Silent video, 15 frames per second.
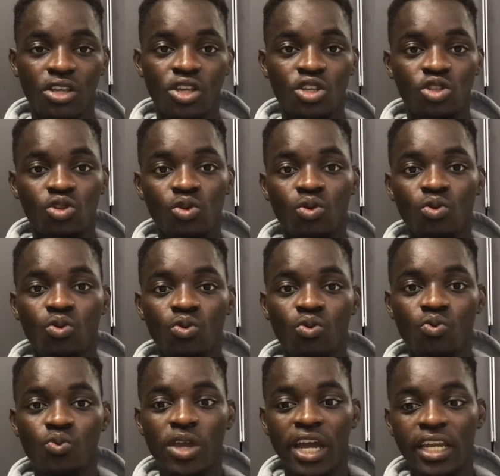So
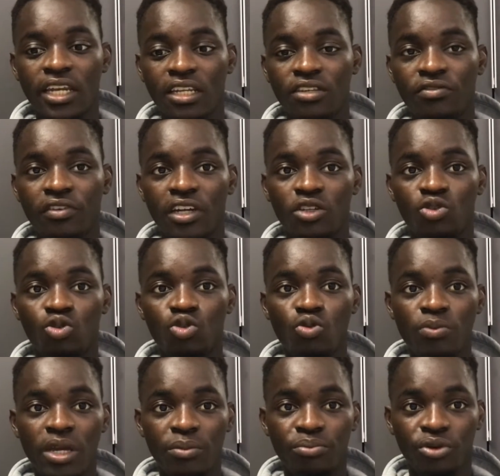we identify two
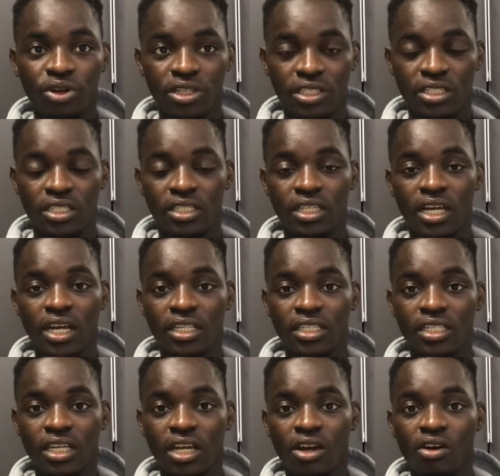main points that
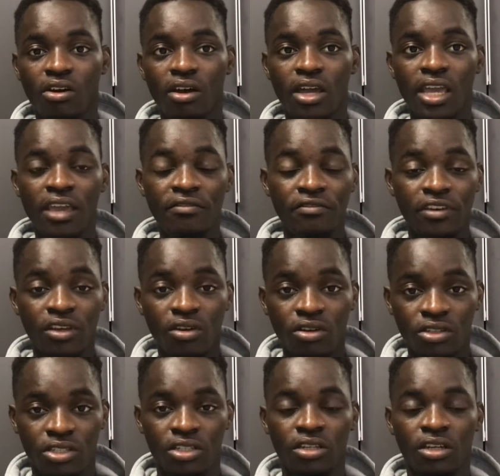every
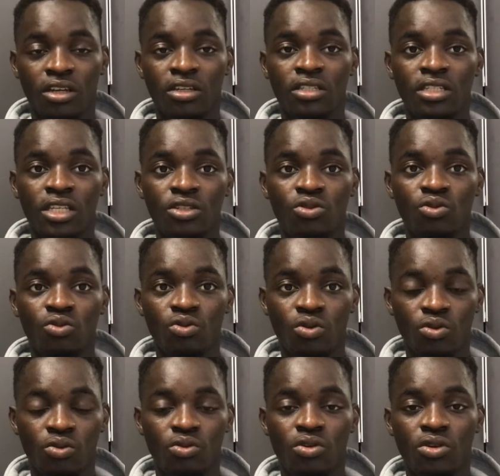counselor need to
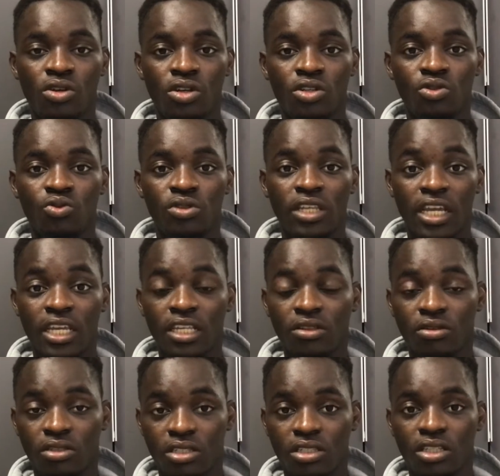know to take in
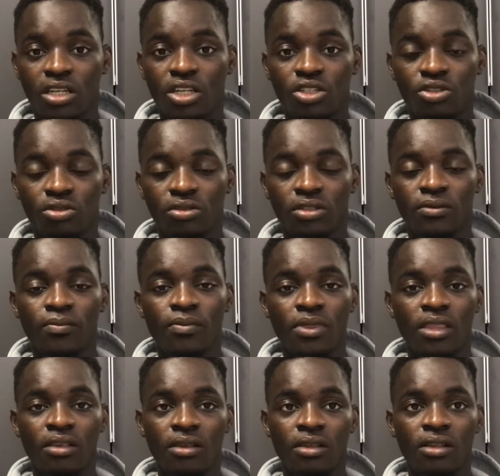consideration.
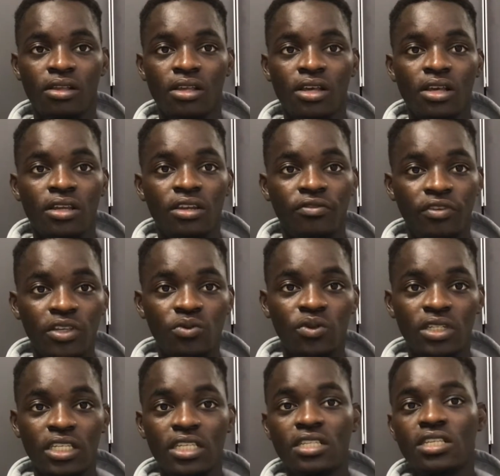The first
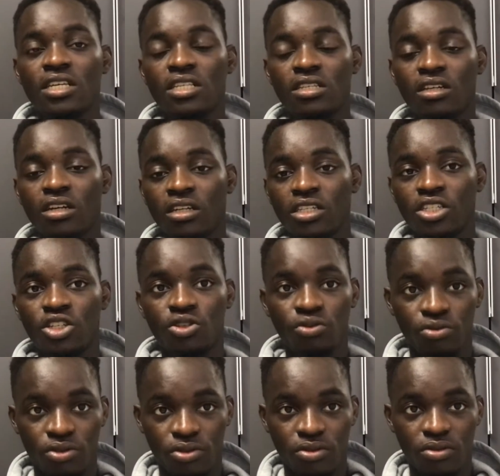one is ethical
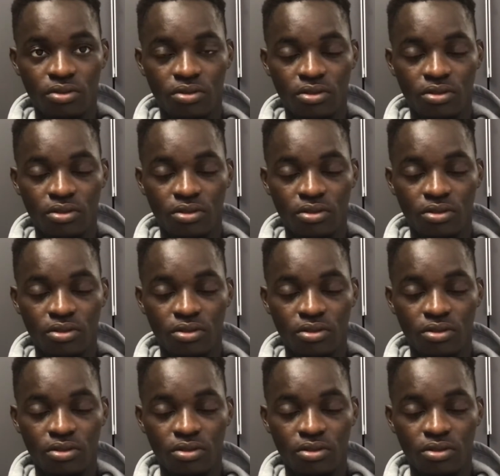issues.